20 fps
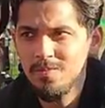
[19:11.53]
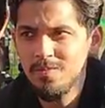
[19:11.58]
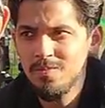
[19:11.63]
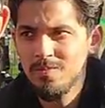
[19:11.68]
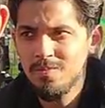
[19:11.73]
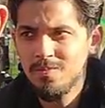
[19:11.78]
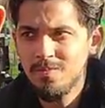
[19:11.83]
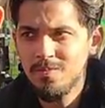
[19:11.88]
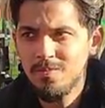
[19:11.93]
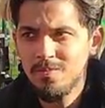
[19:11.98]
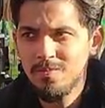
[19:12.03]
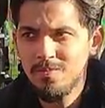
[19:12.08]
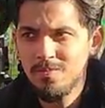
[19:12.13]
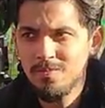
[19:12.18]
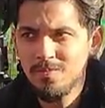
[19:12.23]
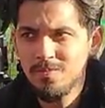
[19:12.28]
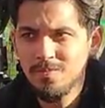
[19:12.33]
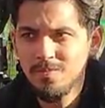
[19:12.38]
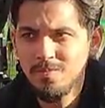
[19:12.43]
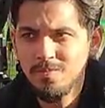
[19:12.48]

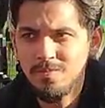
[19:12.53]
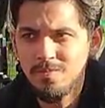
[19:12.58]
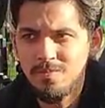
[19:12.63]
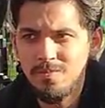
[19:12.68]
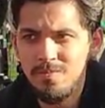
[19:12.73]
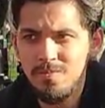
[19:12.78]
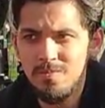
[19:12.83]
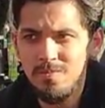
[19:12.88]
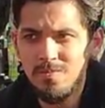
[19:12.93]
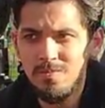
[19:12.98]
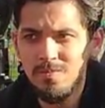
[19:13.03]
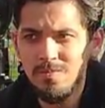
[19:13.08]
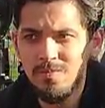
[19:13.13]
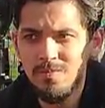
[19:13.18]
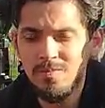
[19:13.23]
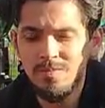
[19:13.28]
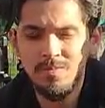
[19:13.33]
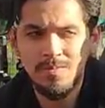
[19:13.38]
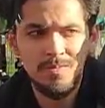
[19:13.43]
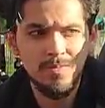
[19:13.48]

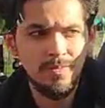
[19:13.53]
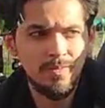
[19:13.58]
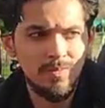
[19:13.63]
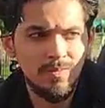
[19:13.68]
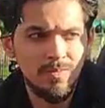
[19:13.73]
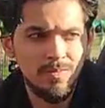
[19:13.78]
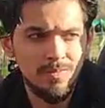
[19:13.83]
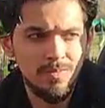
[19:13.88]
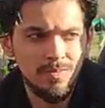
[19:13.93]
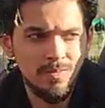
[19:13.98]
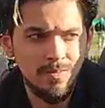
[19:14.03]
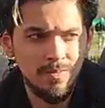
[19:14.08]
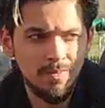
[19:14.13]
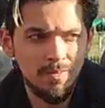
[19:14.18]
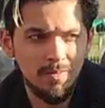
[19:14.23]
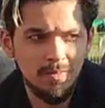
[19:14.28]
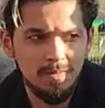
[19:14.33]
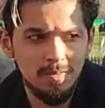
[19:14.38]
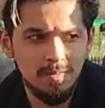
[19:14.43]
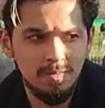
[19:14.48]

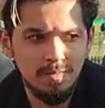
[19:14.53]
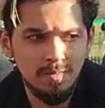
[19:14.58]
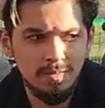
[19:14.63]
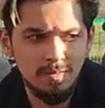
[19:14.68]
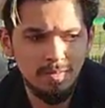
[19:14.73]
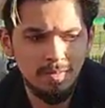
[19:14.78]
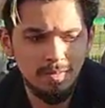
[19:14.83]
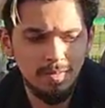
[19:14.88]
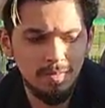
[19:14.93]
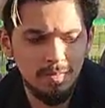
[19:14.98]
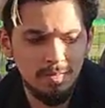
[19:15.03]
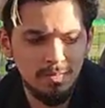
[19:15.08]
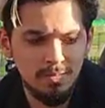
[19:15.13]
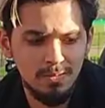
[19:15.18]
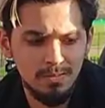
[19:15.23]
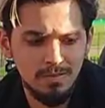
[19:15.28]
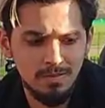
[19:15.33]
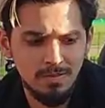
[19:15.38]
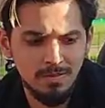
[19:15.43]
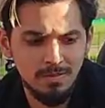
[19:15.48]

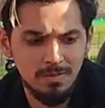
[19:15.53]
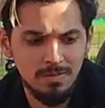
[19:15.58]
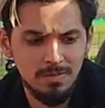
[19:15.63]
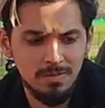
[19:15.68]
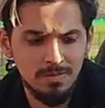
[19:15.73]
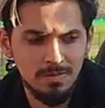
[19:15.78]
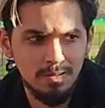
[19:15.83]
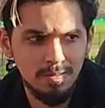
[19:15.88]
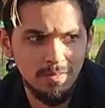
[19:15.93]
No words are spoken by the person on screen.